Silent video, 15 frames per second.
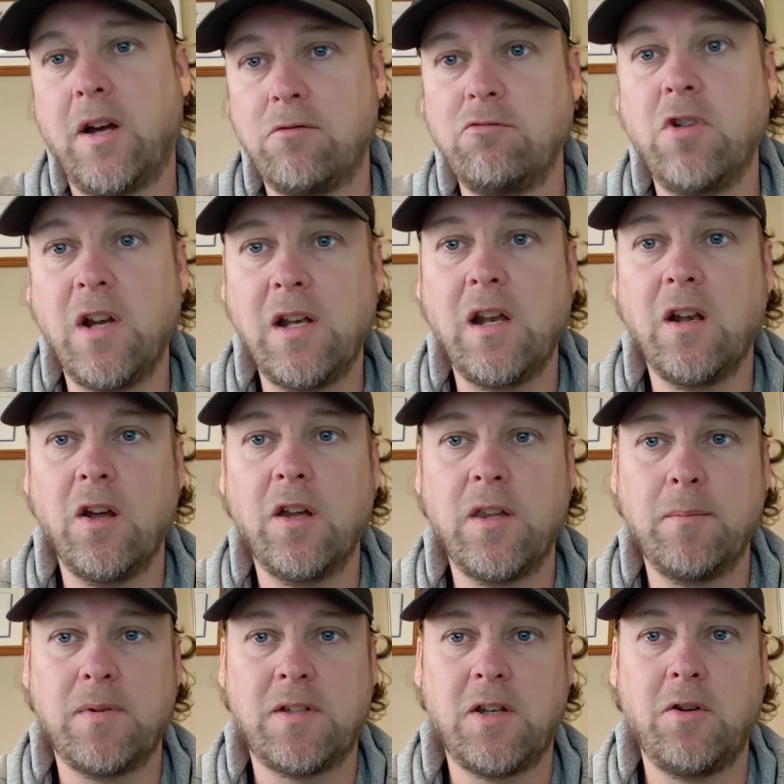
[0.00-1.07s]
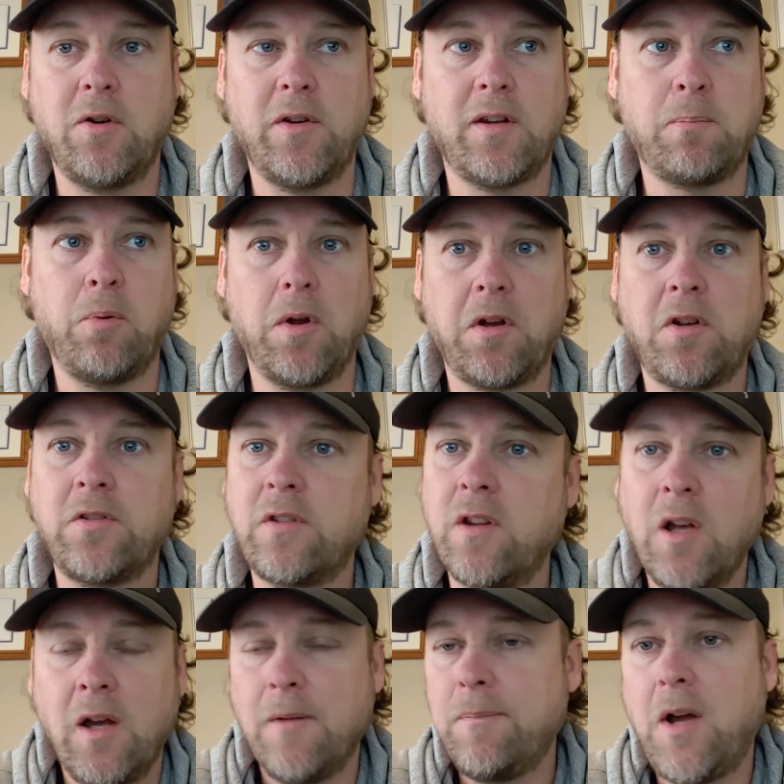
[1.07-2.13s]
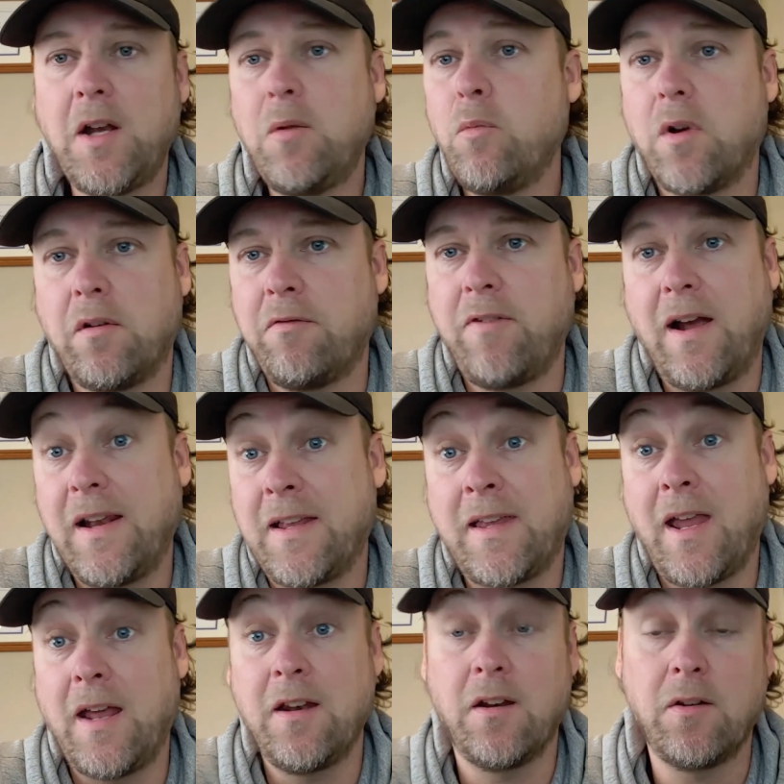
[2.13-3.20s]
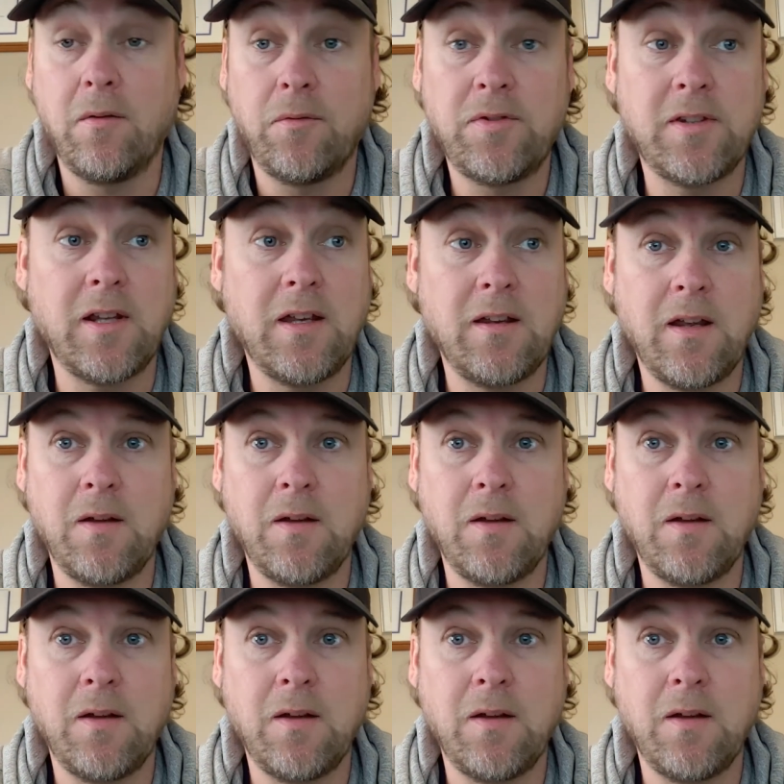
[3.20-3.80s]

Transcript: I really learned the material at this point, because I didn't want to fail again, and obviously,